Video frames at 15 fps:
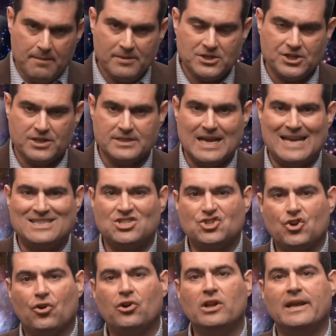images, as
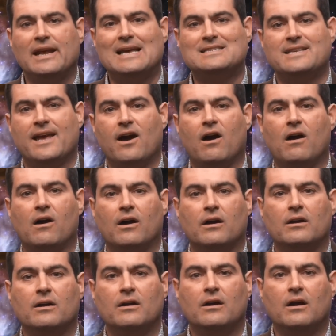startling as they
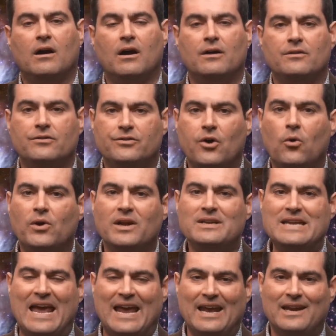are, don't
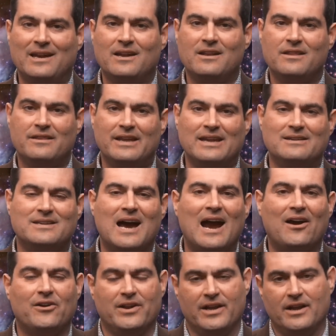contain the
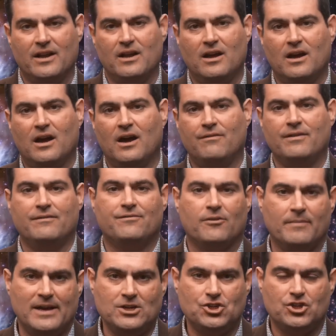entirety of
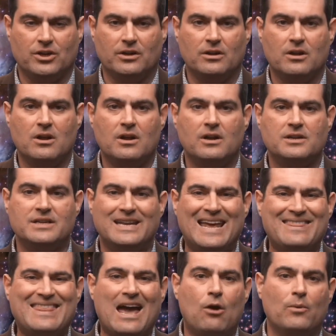information. To
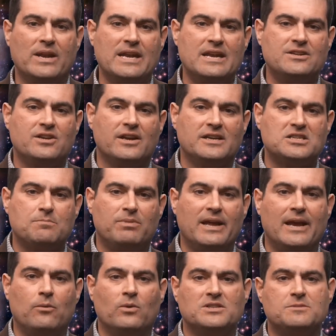get that, we need to
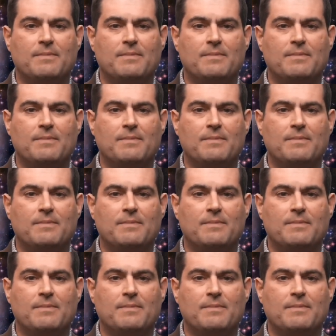explain what